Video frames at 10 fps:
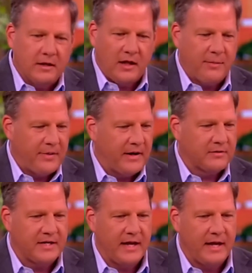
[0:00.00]
little op-ed
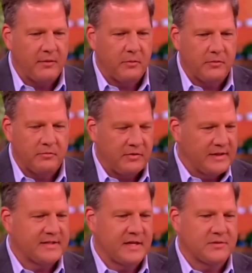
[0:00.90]
out today where
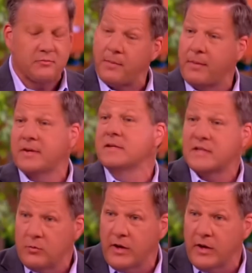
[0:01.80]
really says Republicans can